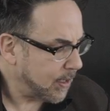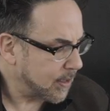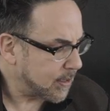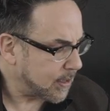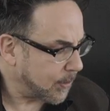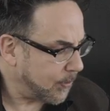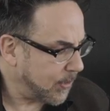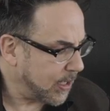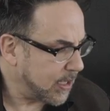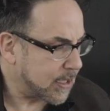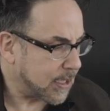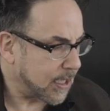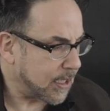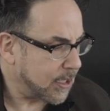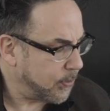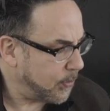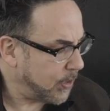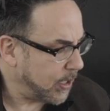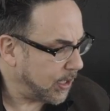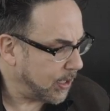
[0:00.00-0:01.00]
Somebody
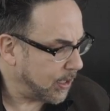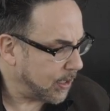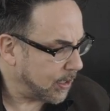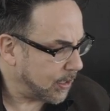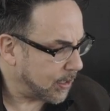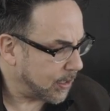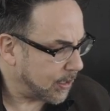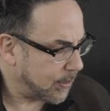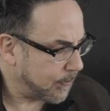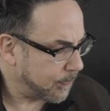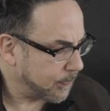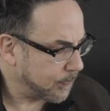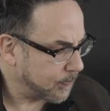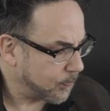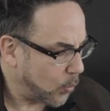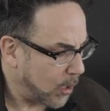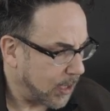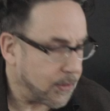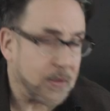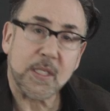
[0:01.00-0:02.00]
said to me
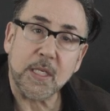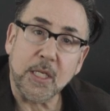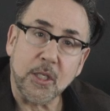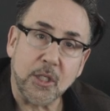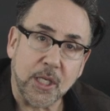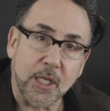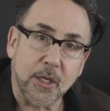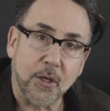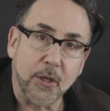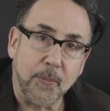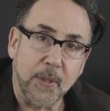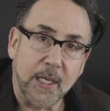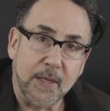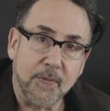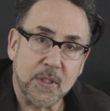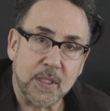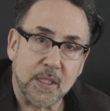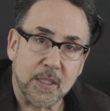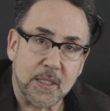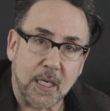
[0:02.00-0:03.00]
while I was teaching at Herb
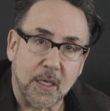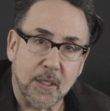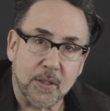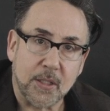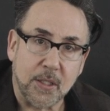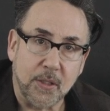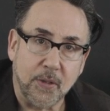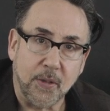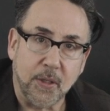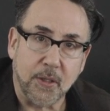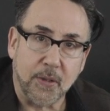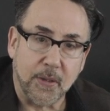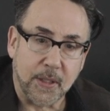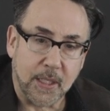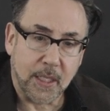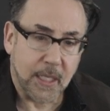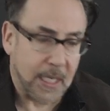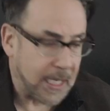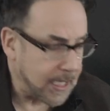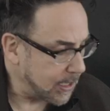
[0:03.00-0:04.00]
David's Guitar Studio
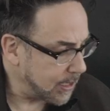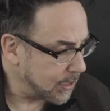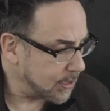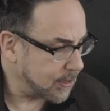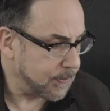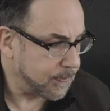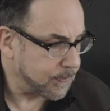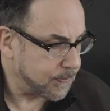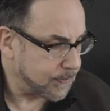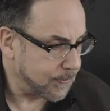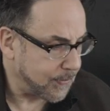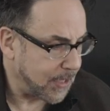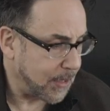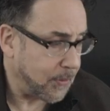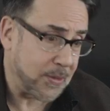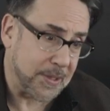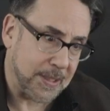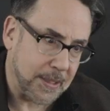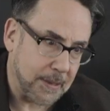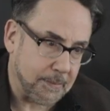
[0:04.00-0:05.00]
in the 90s,
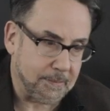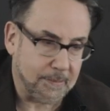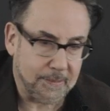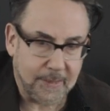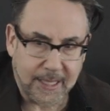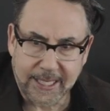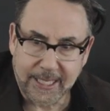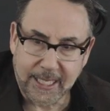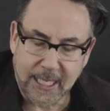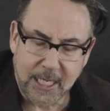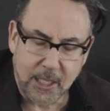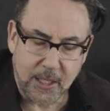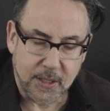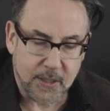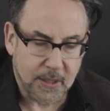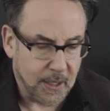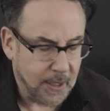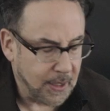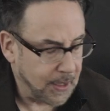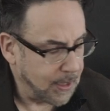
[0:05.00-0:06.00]
maybe it was the late 80s,